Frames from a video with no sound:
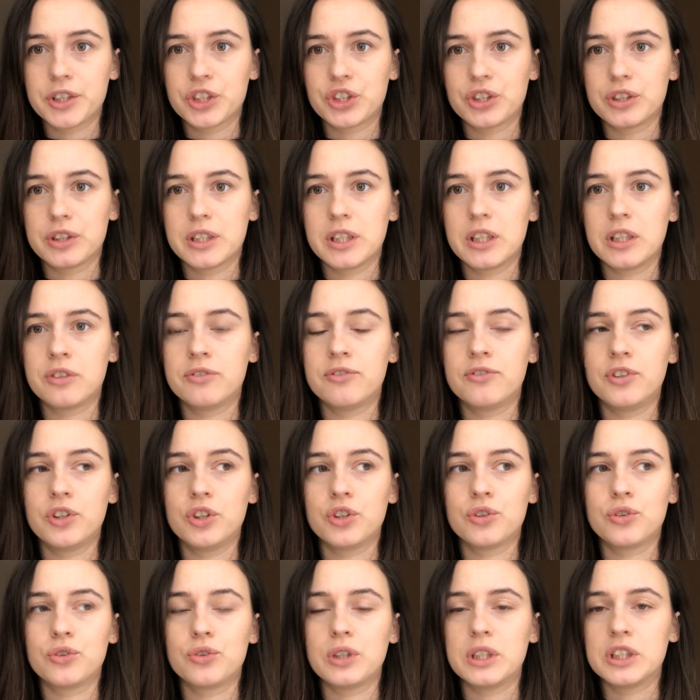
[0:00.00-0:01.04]
should give
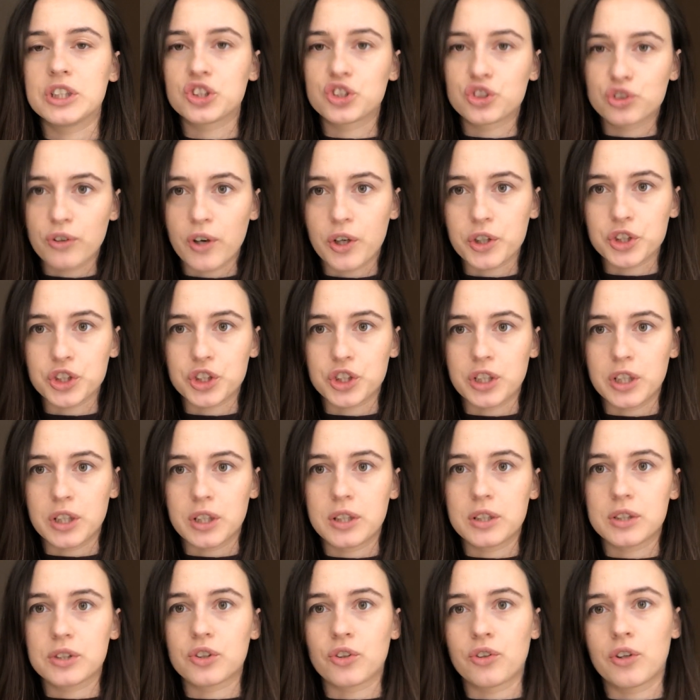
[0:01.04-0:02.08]
you
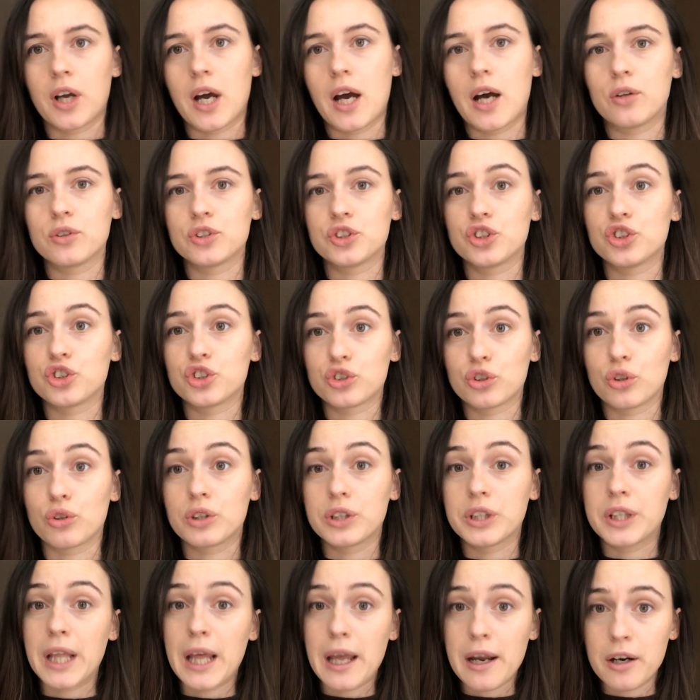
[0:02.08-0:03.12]
instructions on how to store
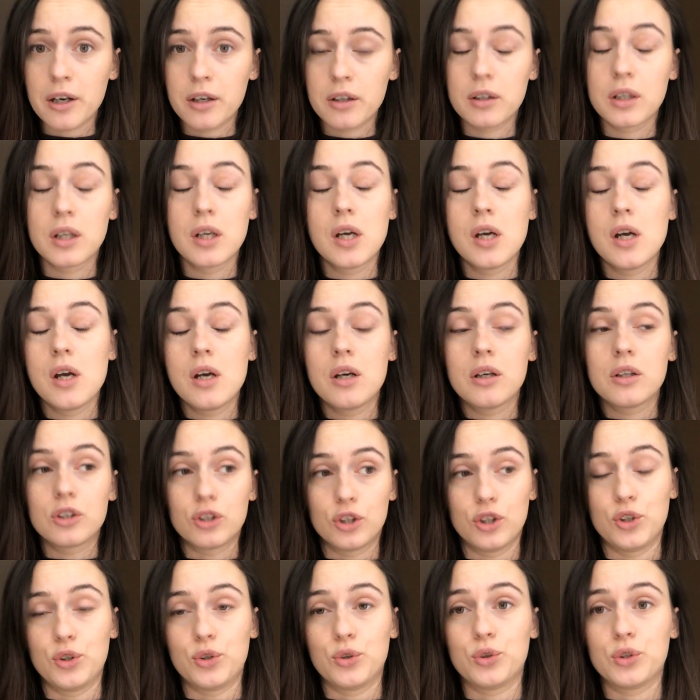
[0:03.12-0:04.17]
their
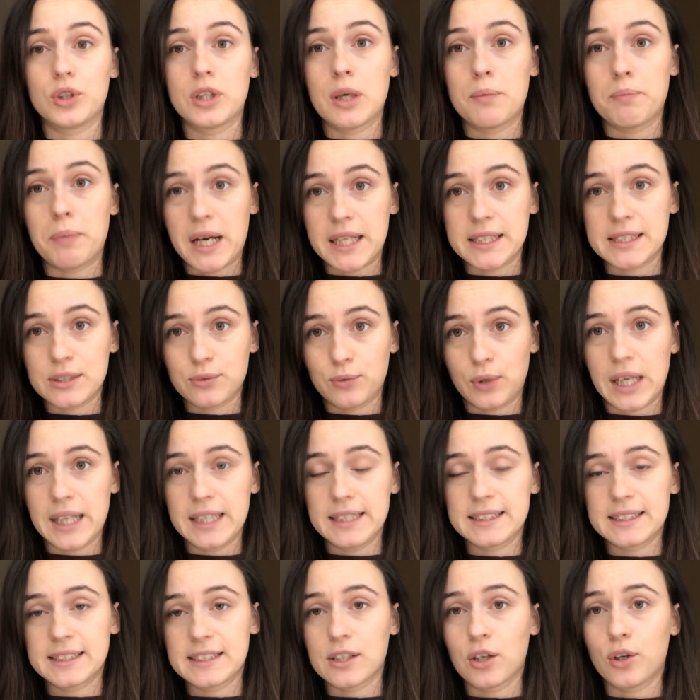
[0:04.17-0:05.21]
glue the best
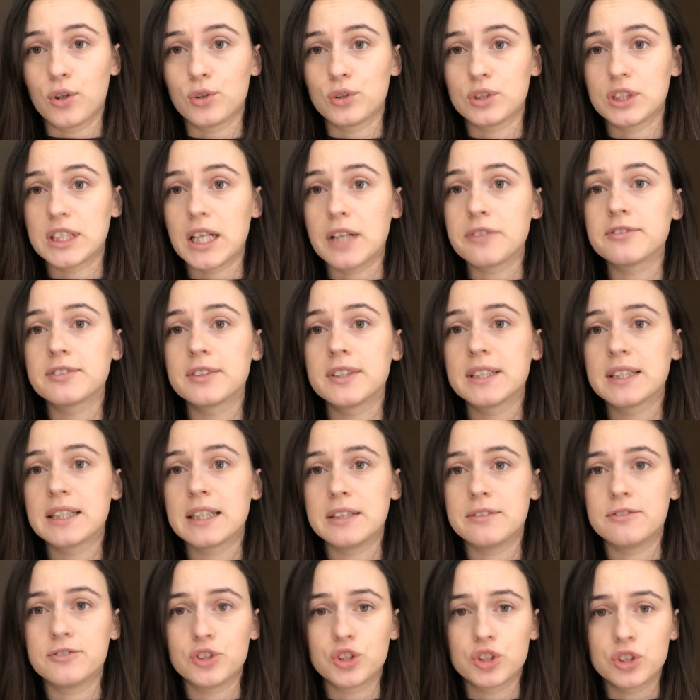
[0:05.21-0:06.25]
way. So definitely,
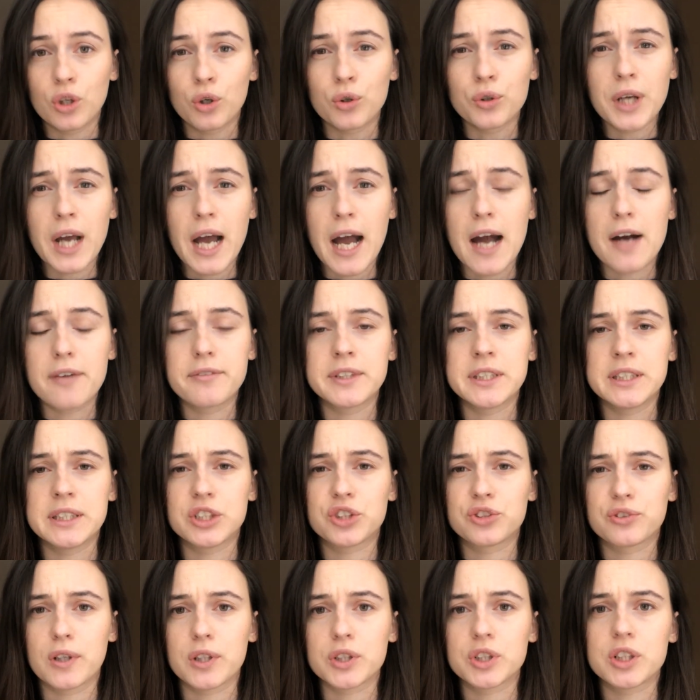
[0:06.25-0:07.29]
if you don't have an
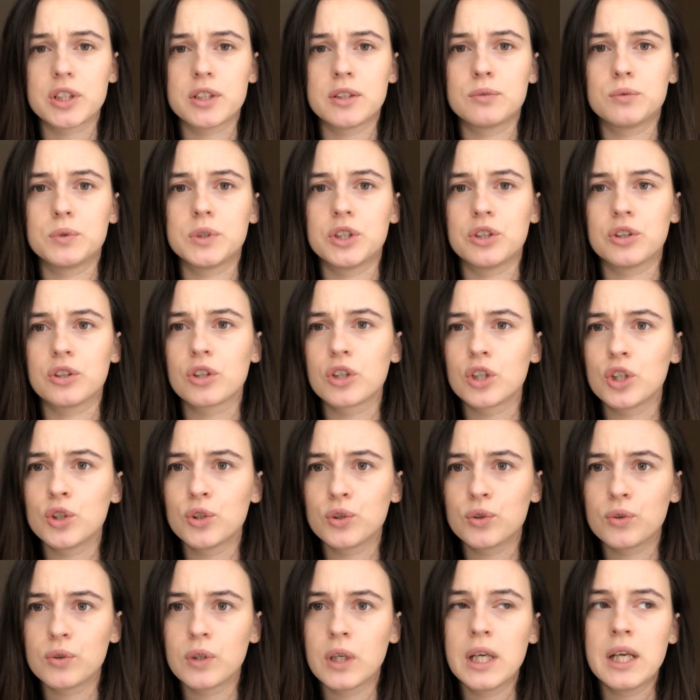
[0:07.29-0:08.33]
instruction with your
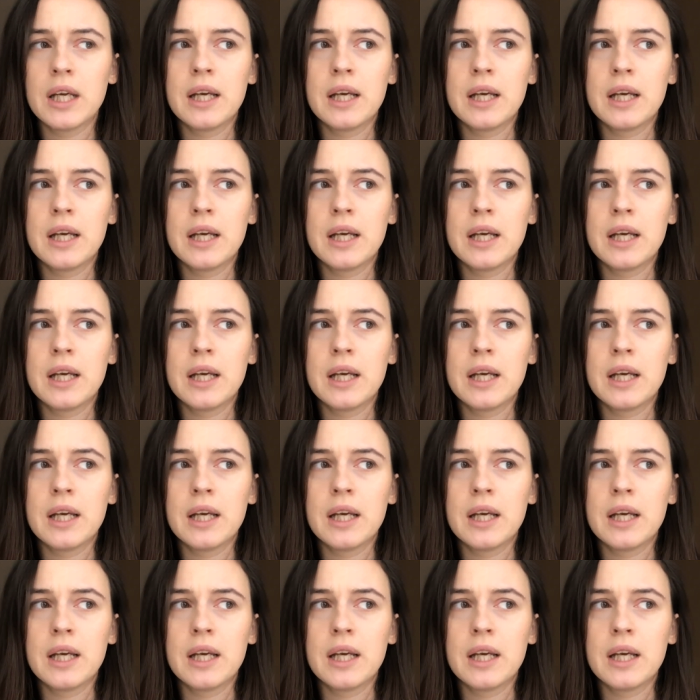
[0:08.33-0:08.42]
glue,